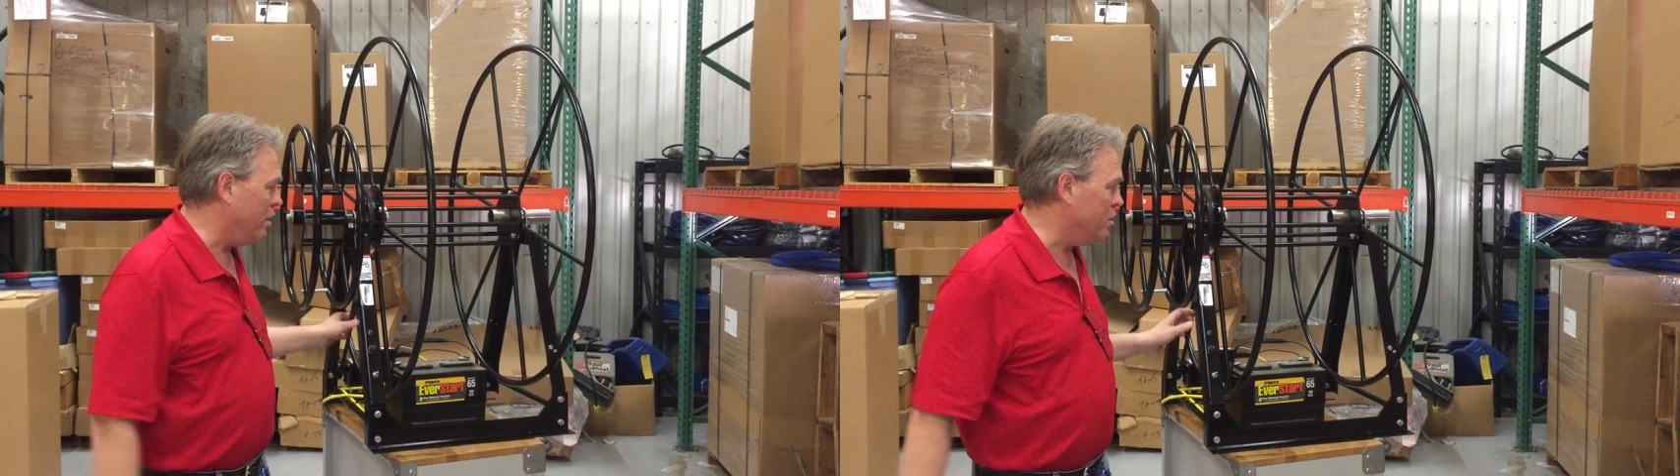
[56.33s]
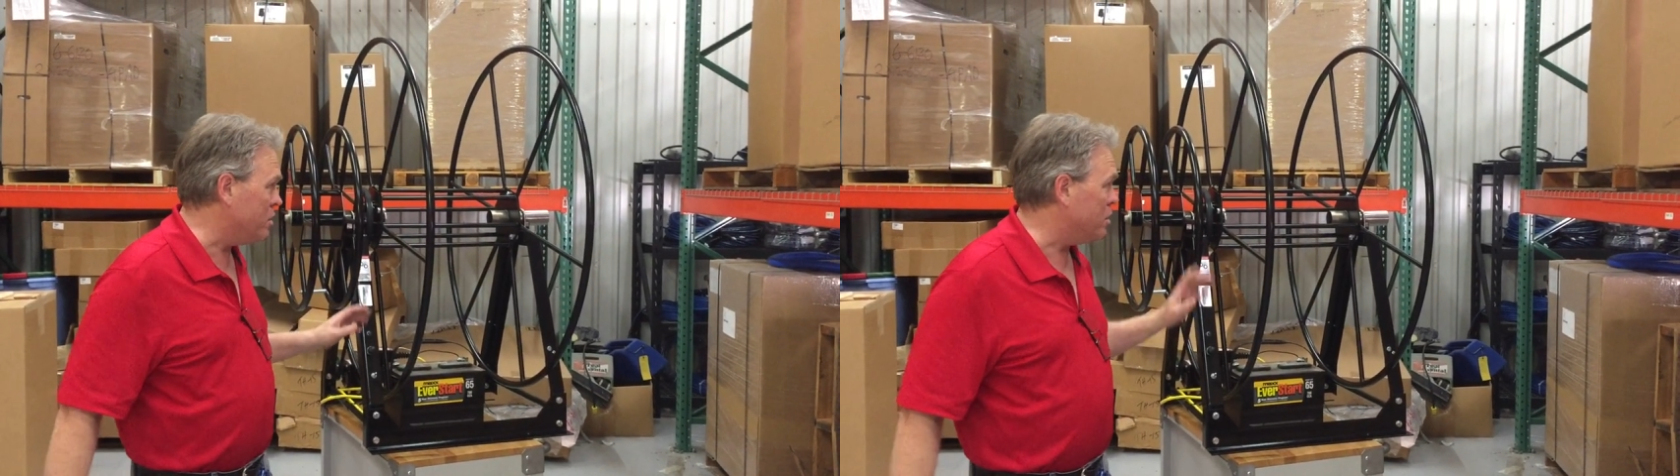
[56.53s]

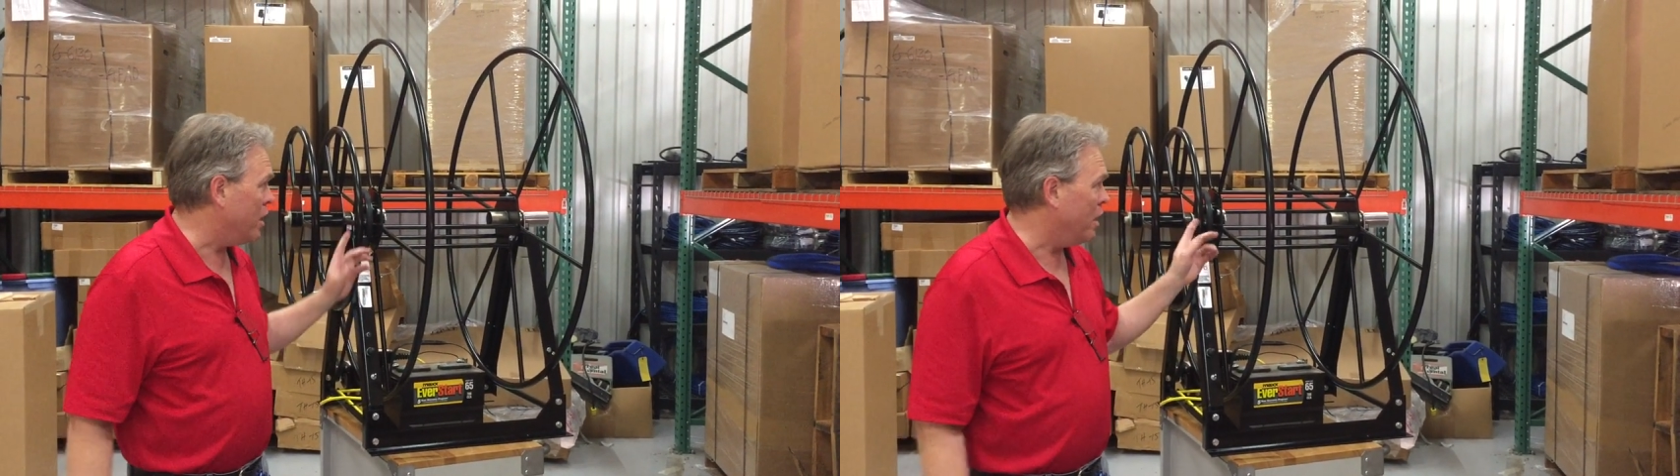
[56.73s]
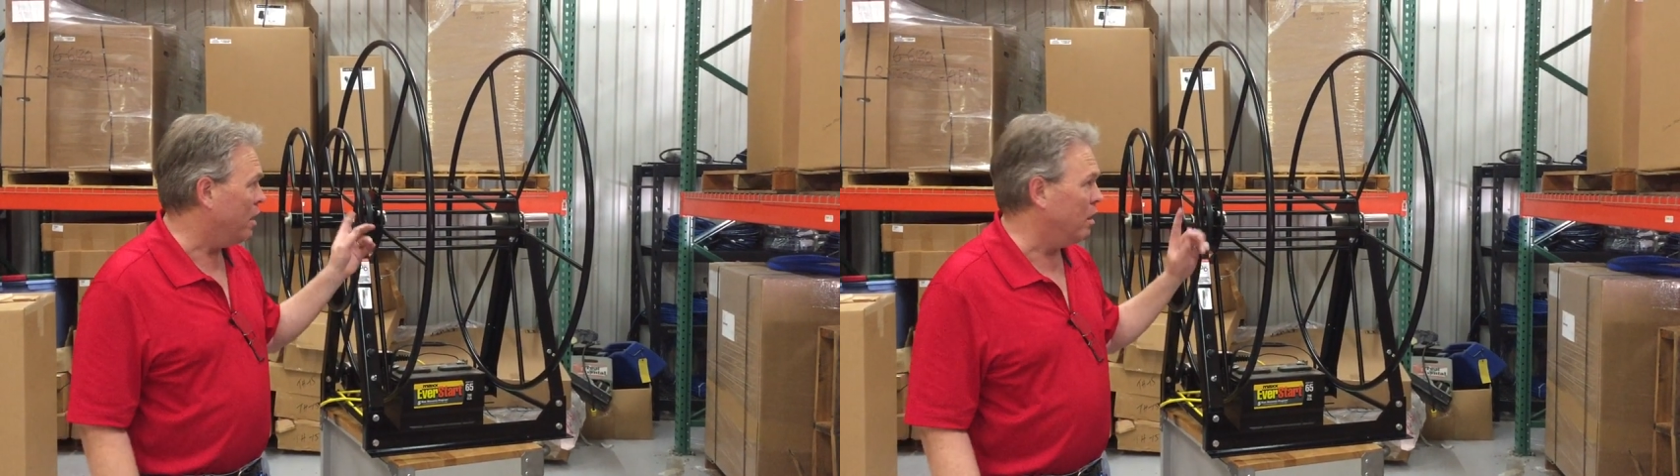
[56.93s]
This is
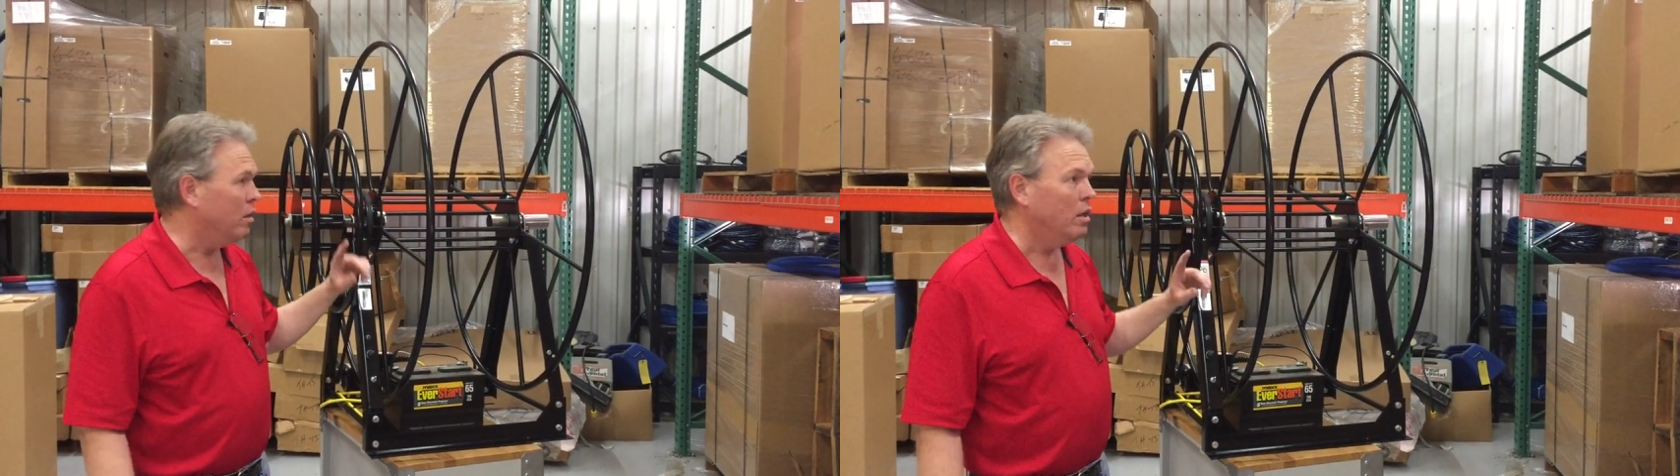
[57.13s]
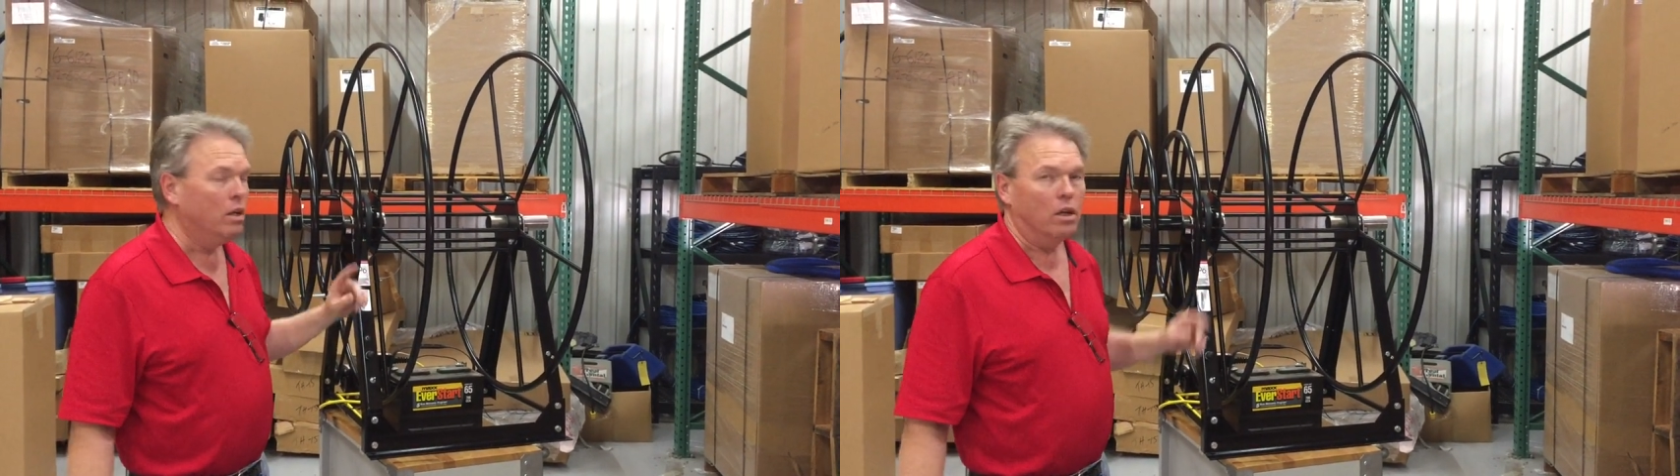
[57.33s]
a uh,
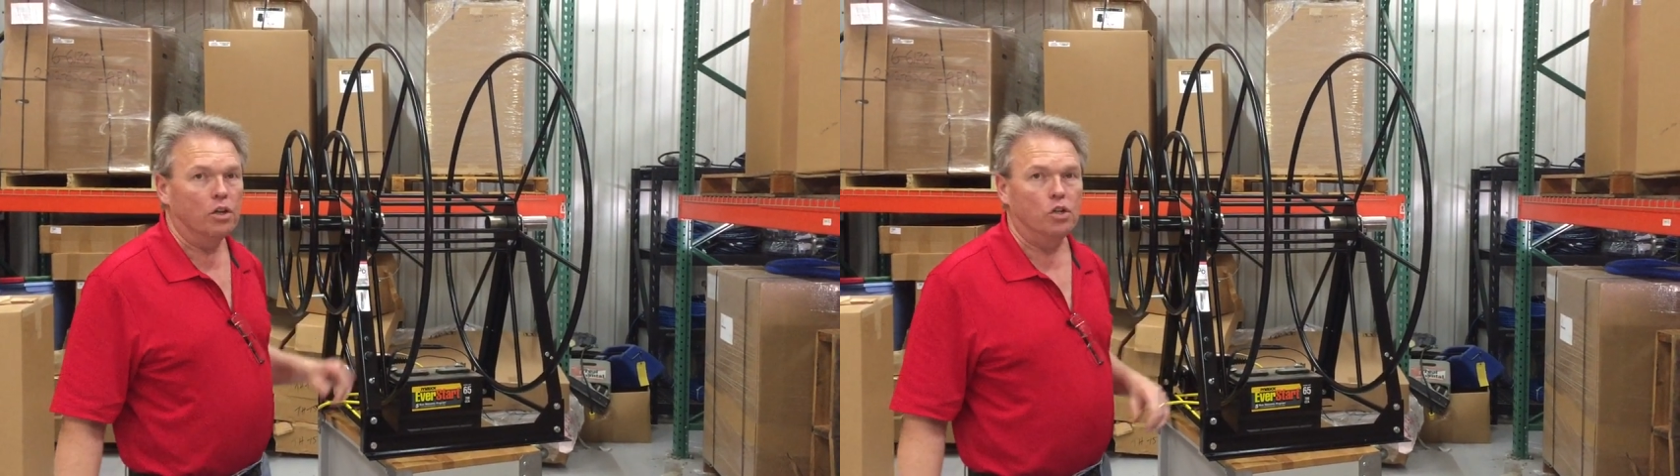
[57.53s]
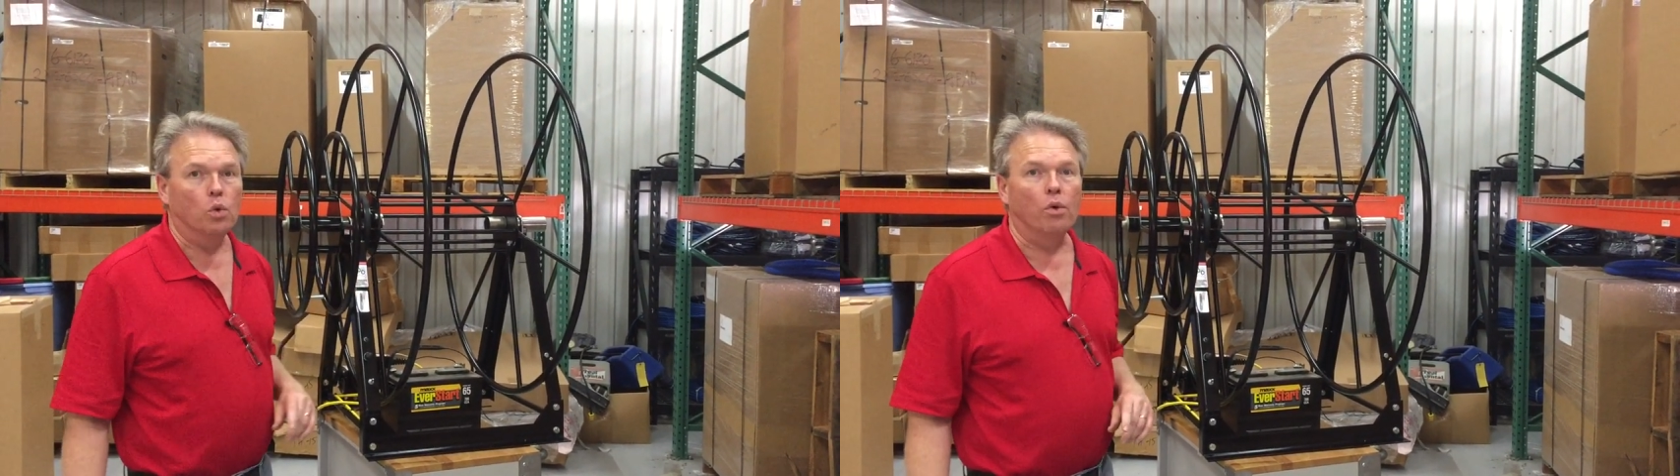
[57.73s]

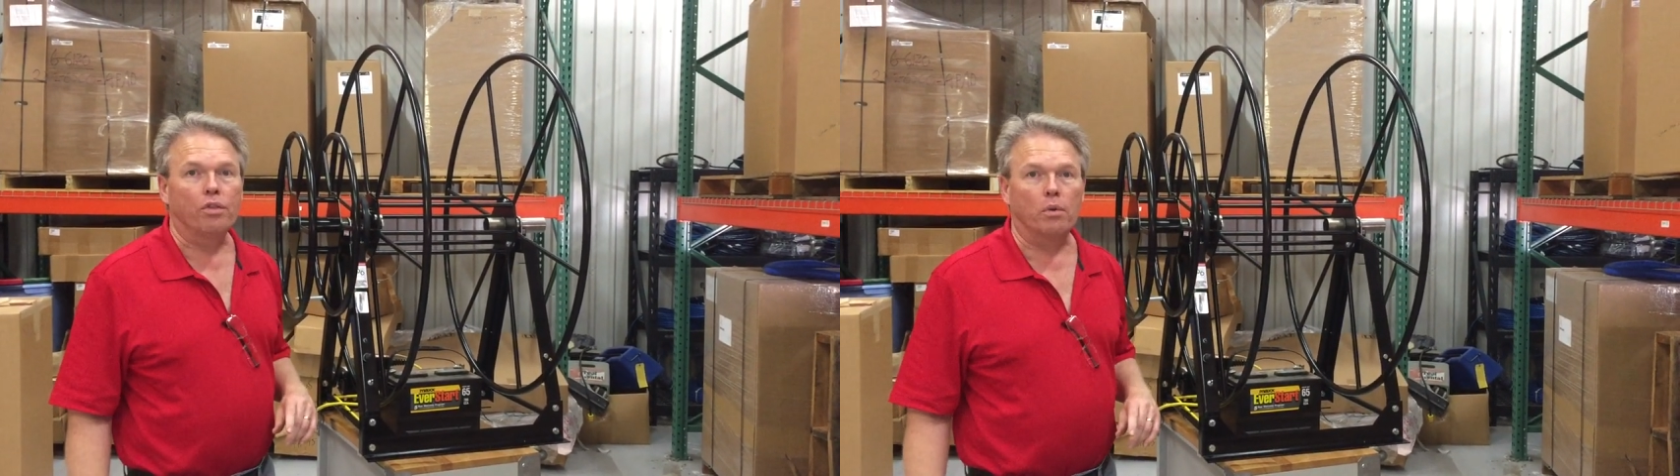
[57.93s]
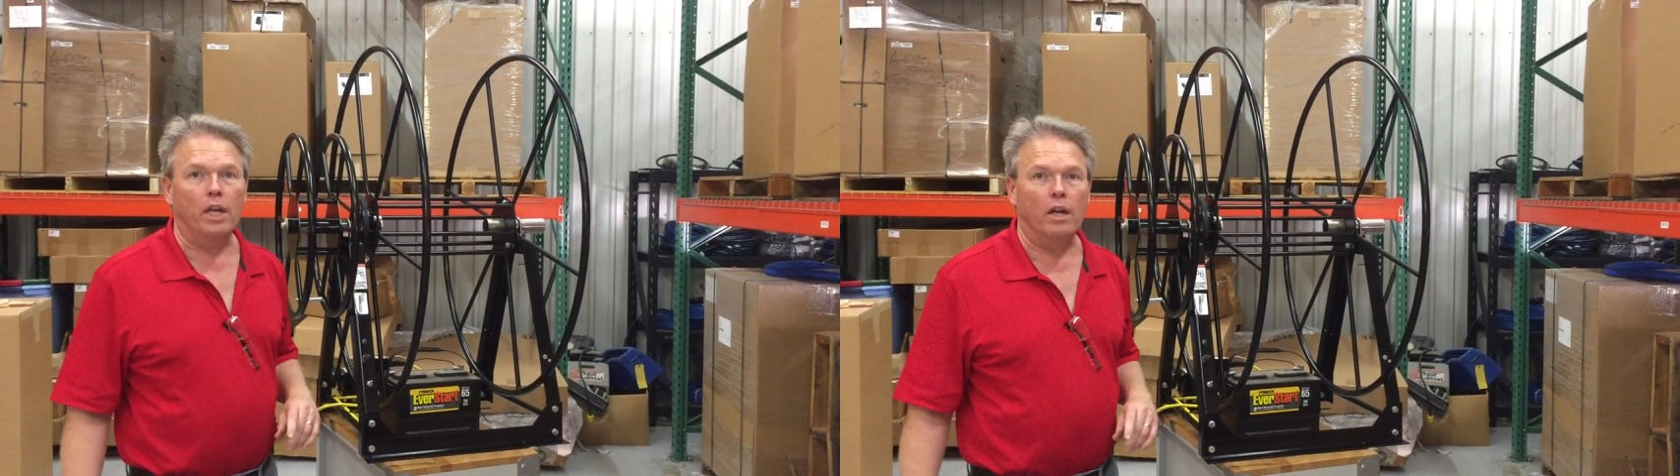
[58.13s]
a dual
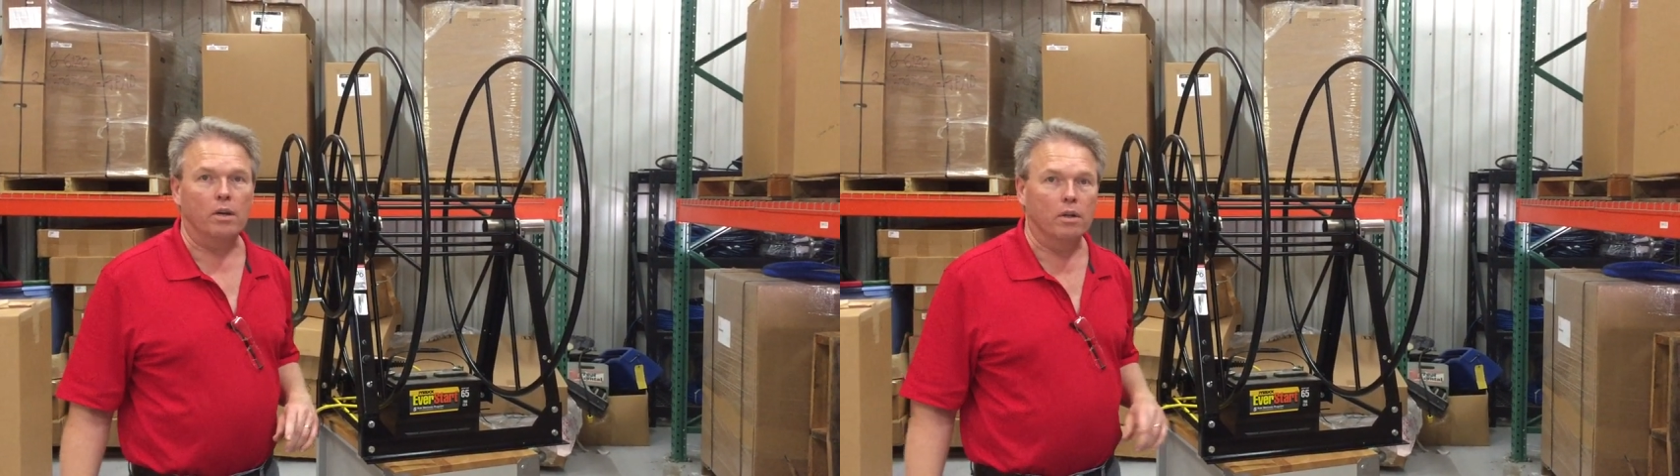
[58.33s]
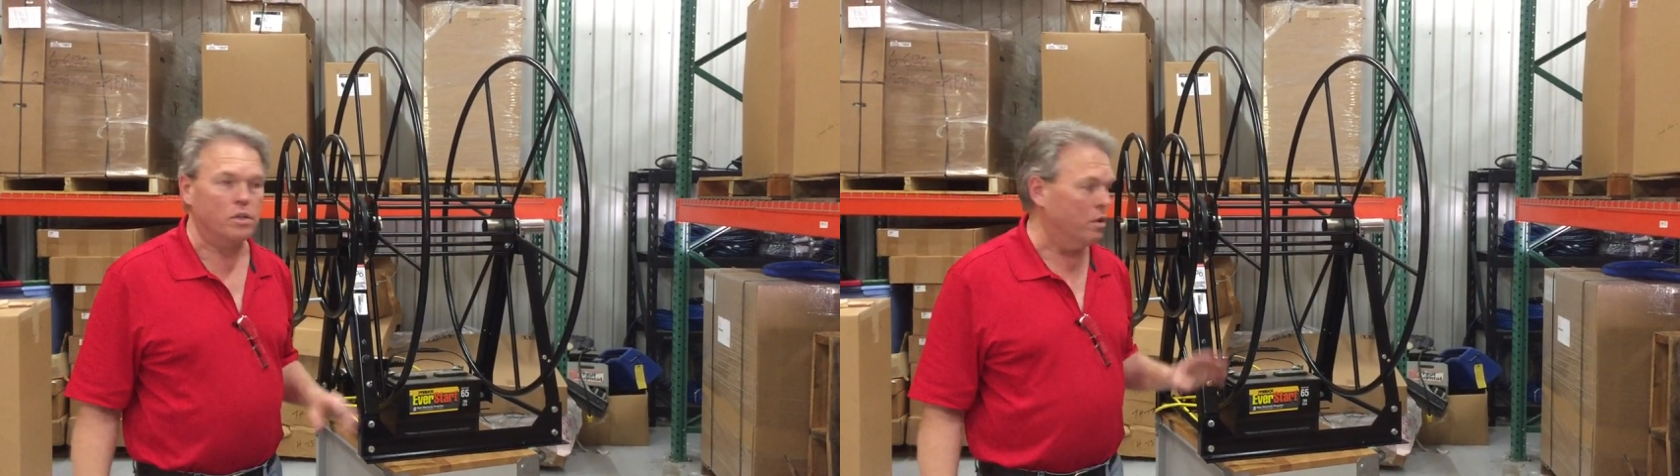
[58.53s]
300.